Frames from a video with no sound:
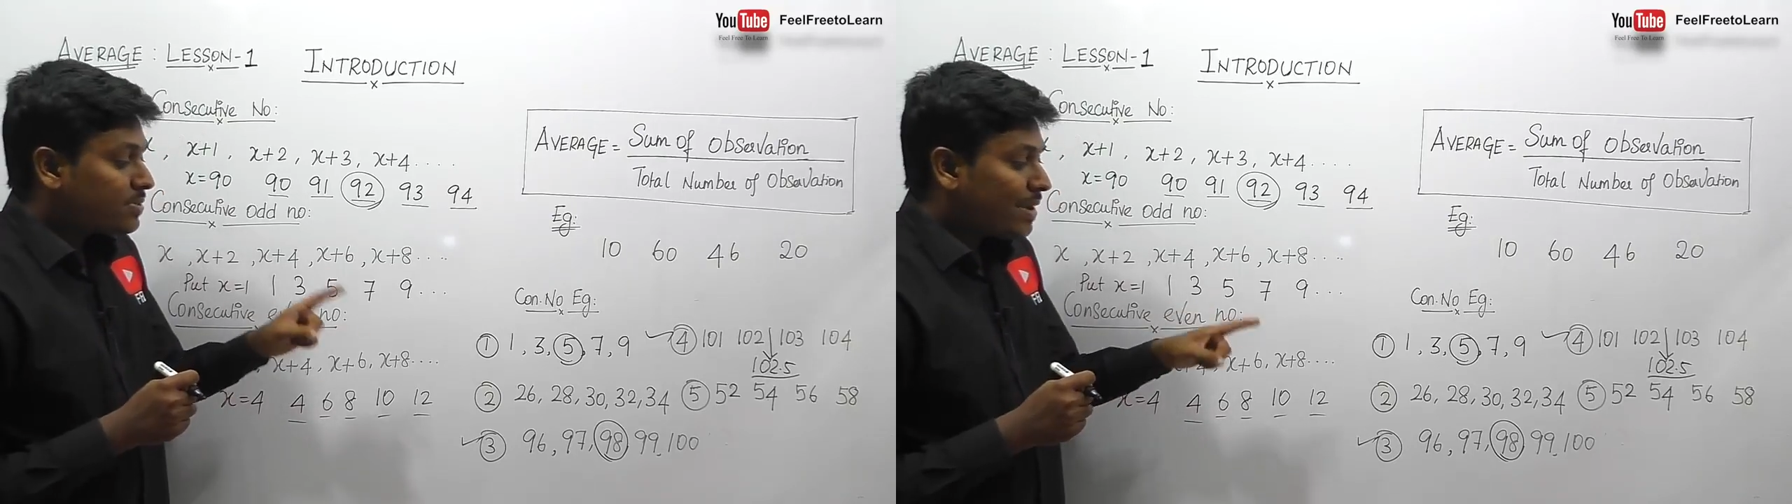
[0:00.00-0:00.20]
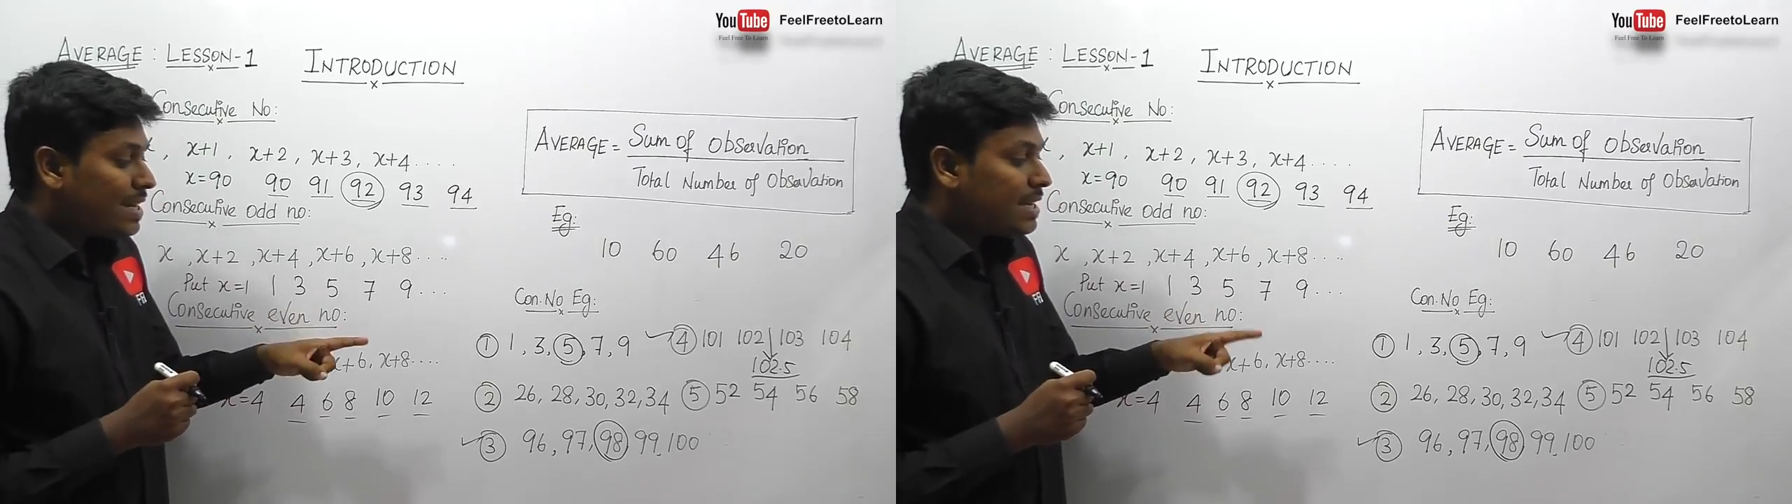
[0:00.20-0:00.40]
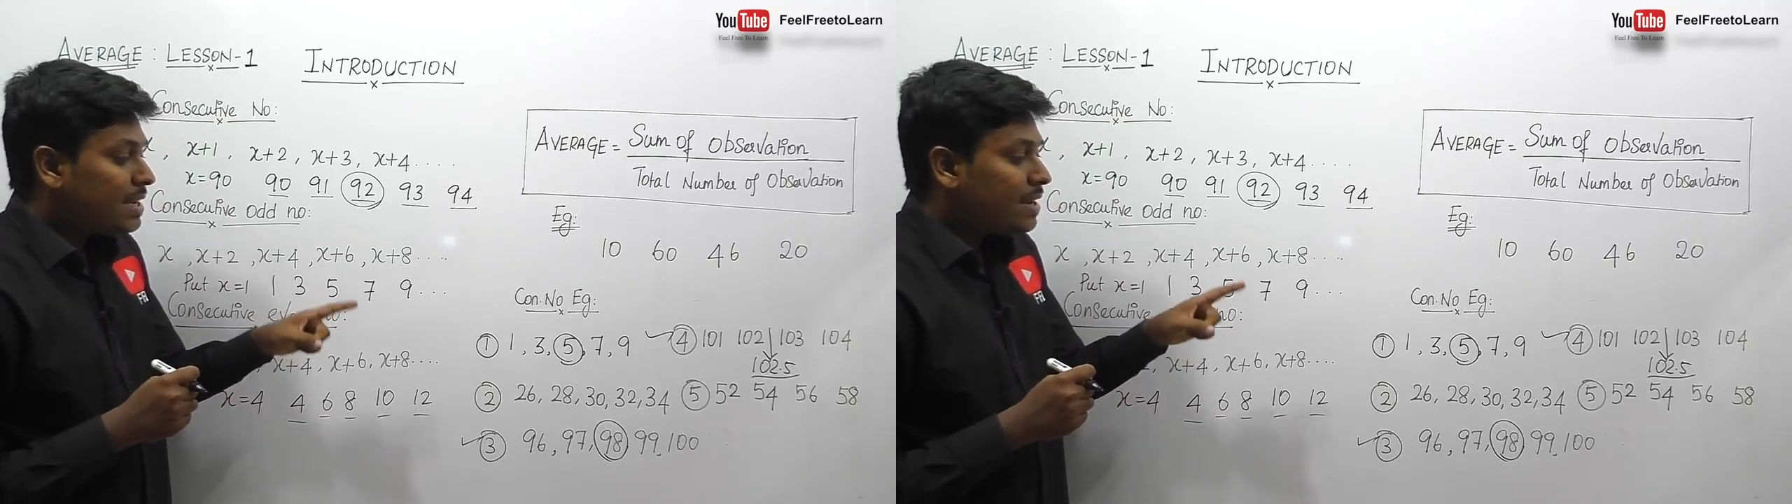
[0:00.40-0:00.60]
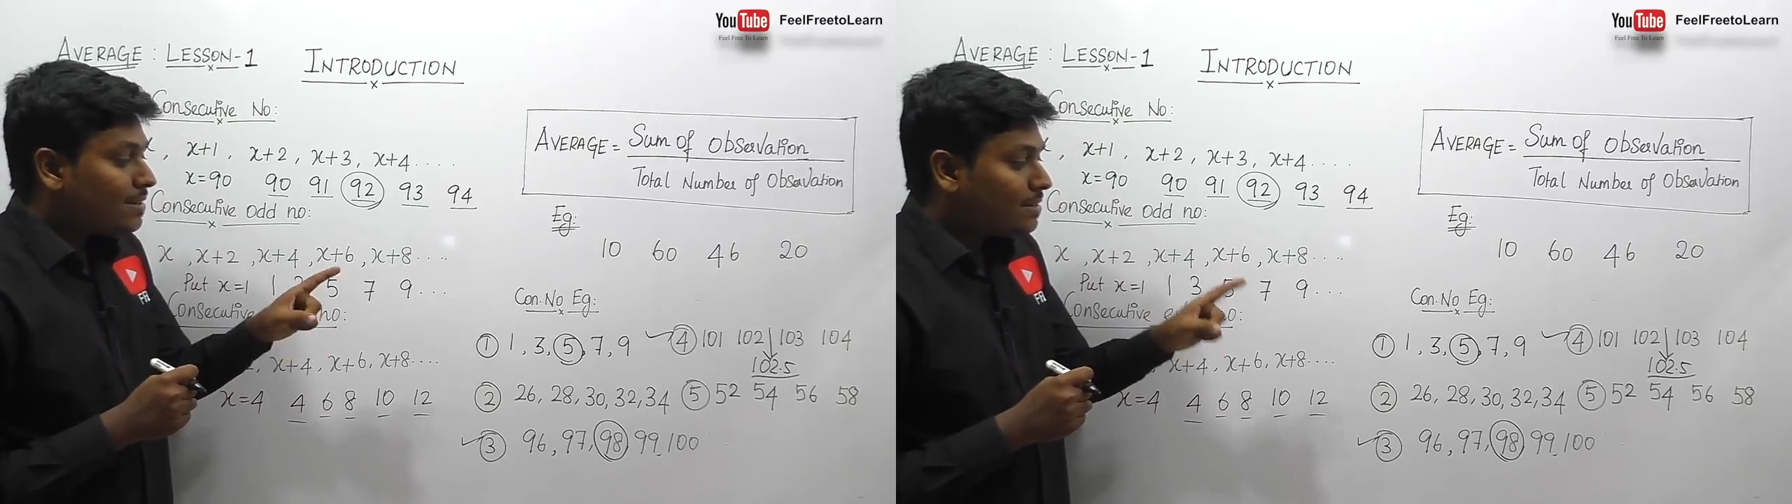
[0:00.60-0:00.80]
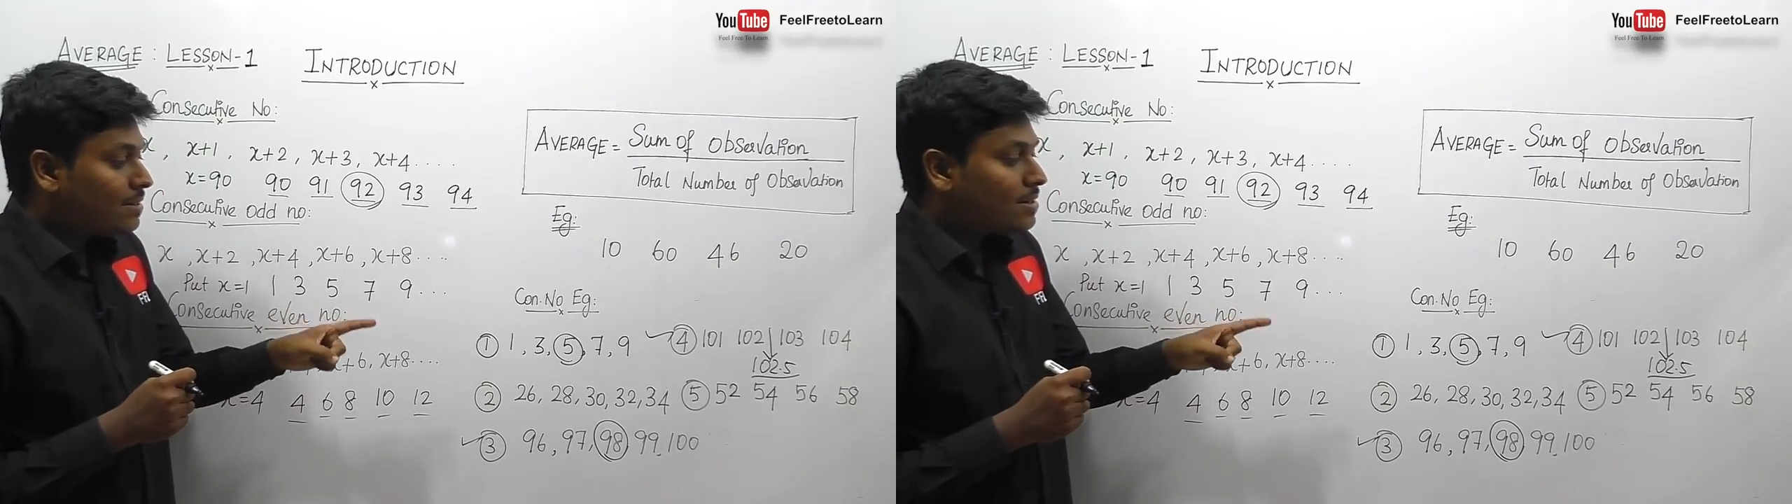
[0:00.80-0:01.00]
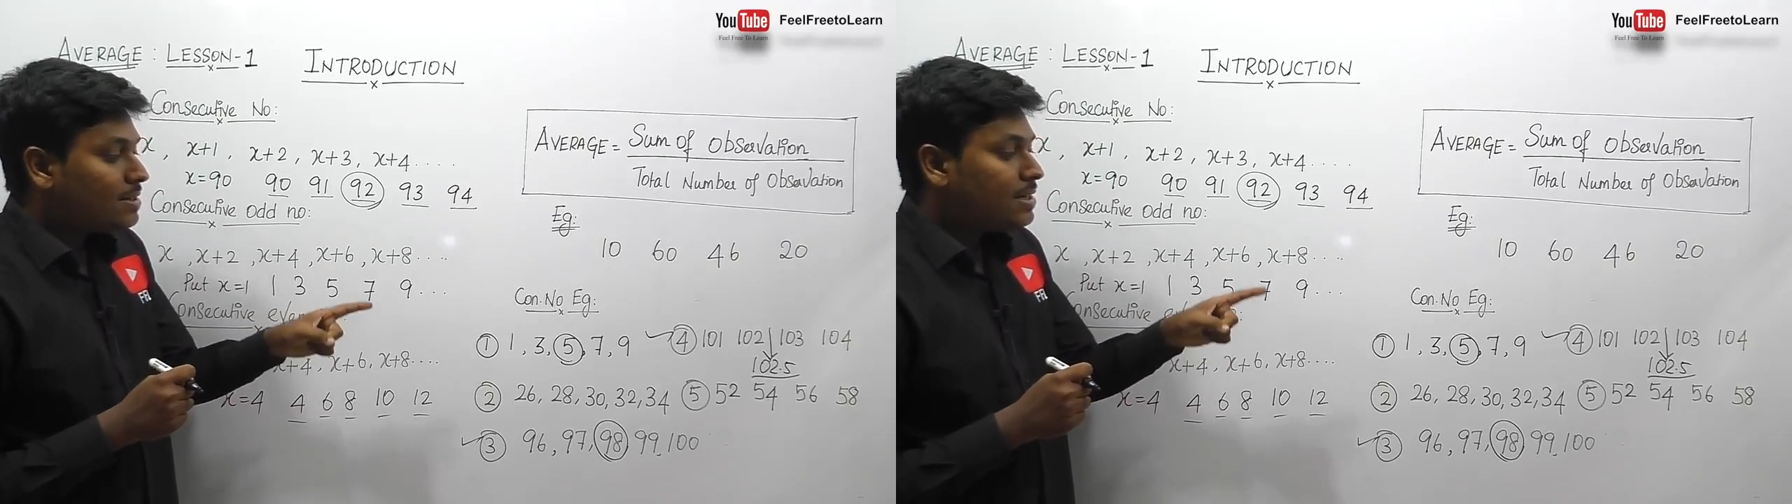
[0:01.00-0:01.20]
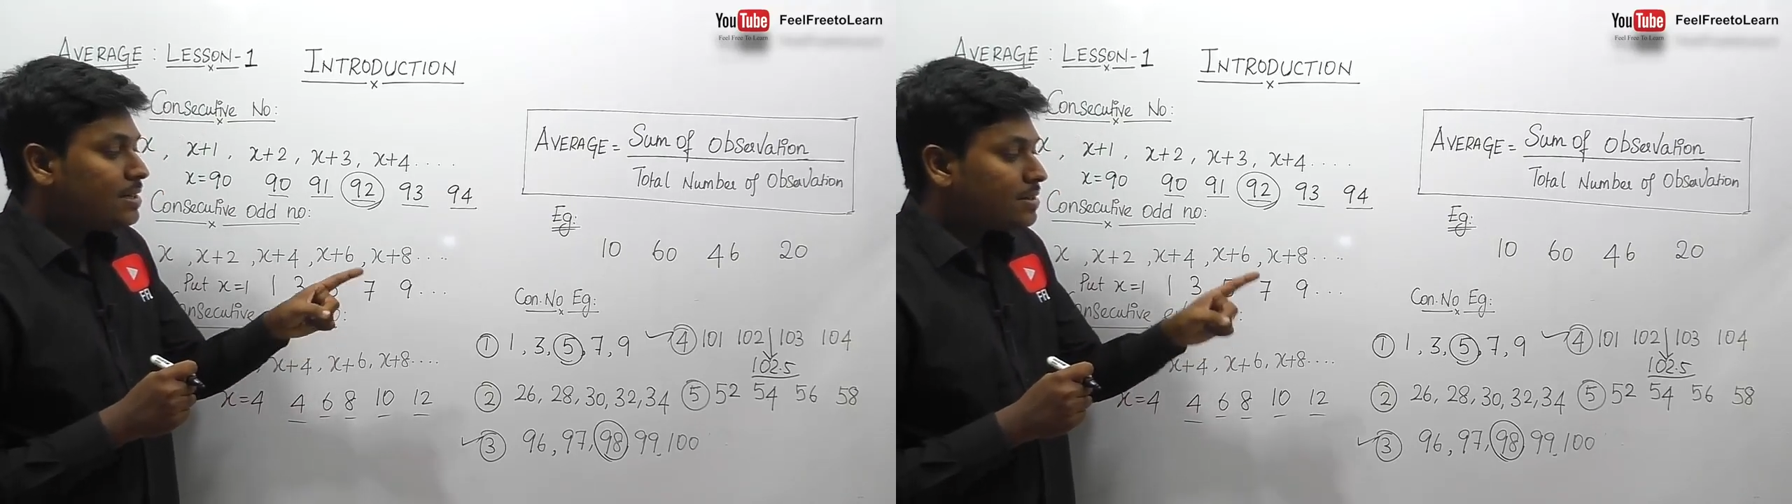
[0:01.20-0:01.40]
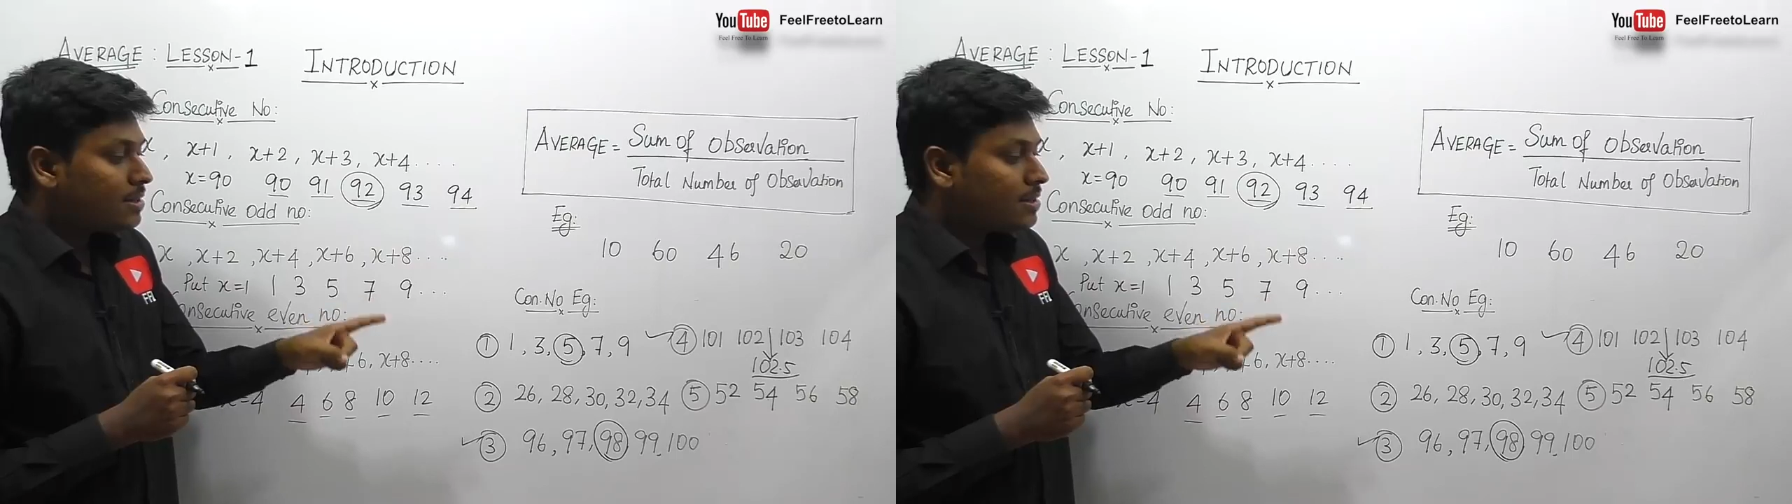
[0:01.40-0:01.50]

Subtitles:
28, 30,